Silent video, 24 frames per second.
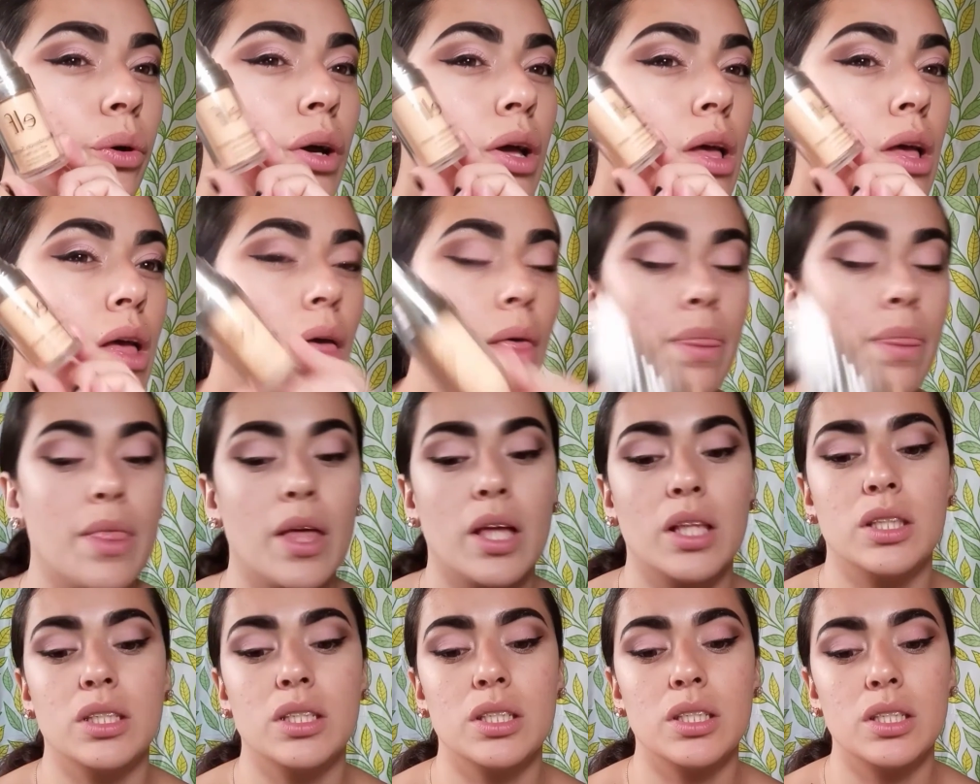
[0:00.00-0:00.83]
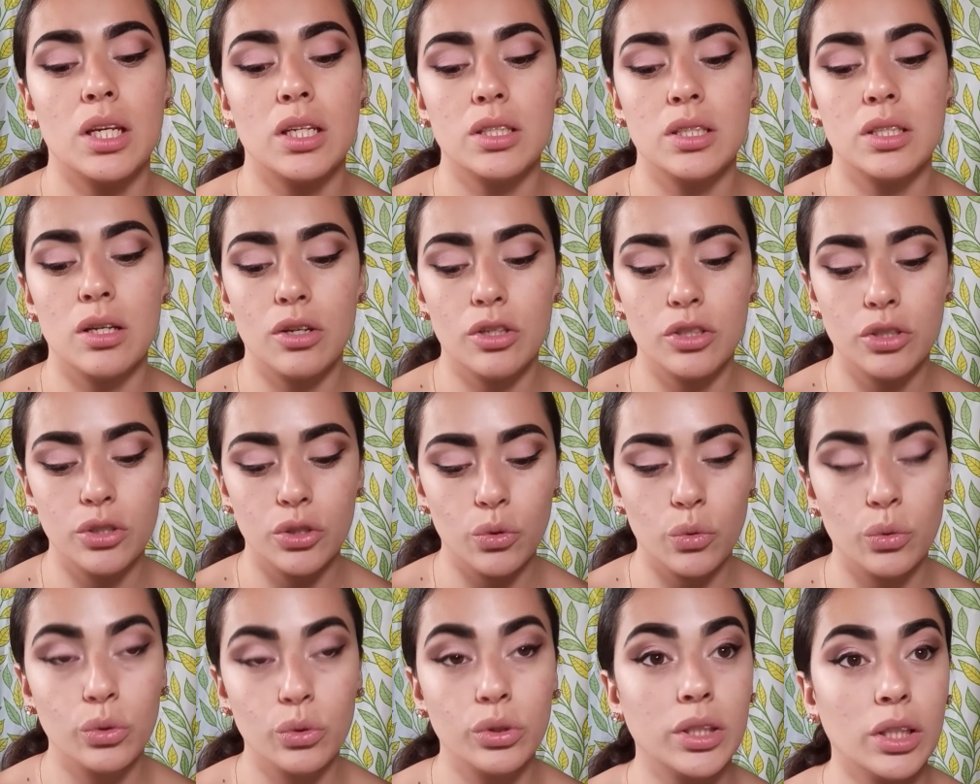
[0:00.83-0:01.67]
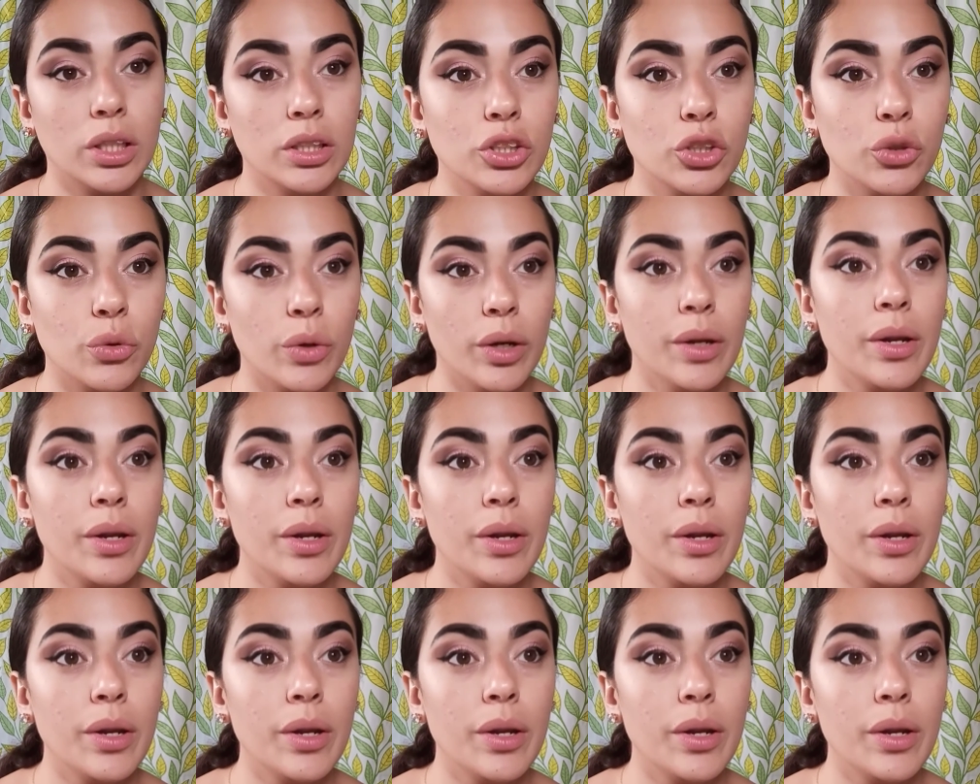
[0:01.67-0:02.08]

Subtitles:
that this has some sunscreen.